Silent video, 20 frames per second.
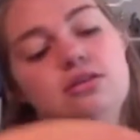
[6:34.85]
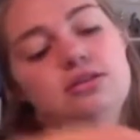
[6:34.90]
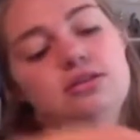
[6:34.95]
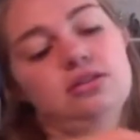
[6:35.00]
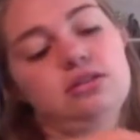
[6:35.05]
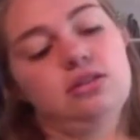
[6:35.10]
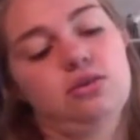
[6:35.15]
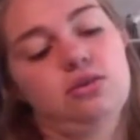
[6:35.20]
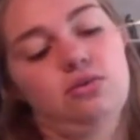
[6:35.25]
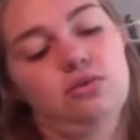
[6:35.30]

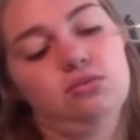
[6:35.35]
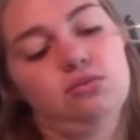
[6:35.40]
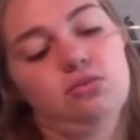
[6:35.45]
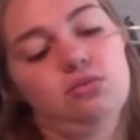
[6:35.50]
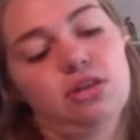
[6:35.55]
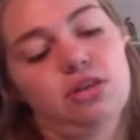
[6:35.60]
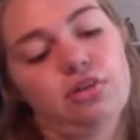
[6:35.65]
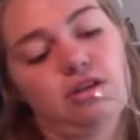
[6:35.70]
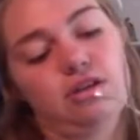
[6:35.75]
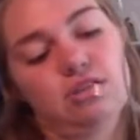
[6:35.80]
to hold them
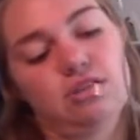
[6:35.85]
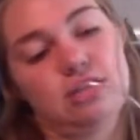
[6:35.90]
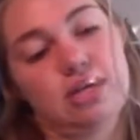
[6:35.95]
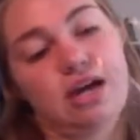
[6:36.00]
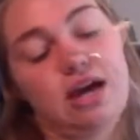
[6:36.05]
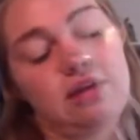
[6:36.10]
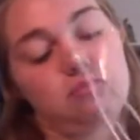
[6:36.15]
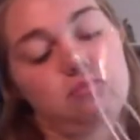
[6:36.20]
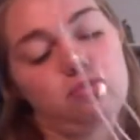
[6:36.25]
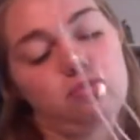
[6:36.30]
on there as I
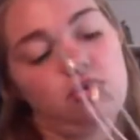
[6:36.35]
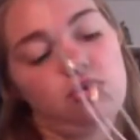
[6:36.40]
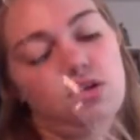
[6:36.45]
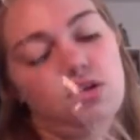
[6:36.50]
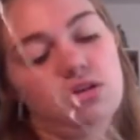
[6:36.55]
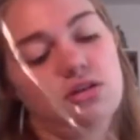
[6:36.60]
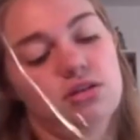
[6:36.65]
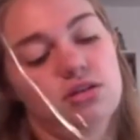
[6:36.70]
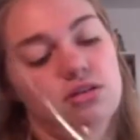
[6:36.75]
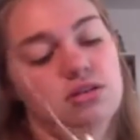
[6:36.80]
add more
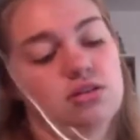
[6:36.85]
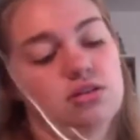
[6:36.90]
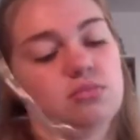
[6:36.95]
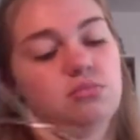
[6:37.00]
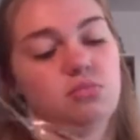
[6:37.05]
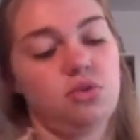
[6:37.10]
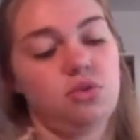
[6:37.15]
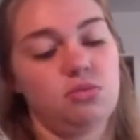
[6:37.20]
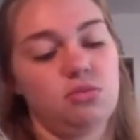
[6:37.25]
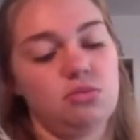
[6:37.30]

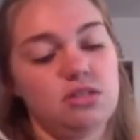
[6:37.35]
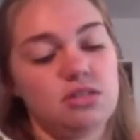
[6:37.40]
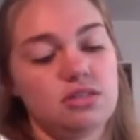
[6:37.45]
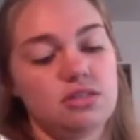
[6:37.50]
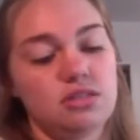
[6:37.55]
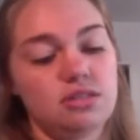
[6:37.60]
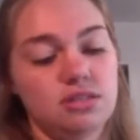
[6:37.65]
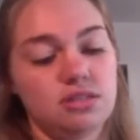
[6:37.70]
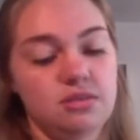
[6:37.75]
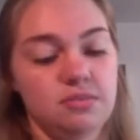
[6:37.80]

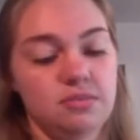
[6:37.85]
pieces.